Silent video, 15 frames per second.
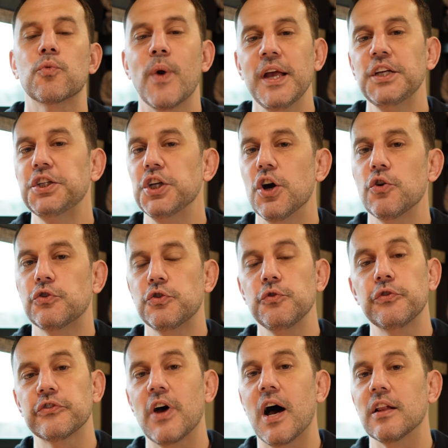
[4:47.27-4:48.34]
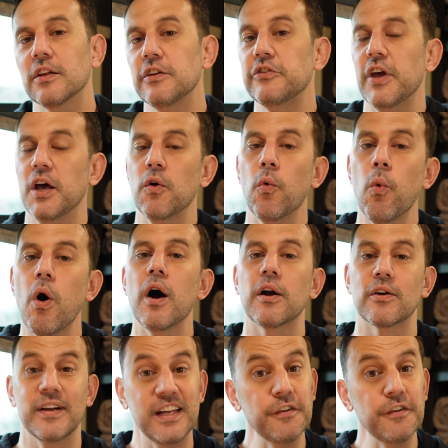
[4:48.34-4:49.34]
the ratio to solids and water,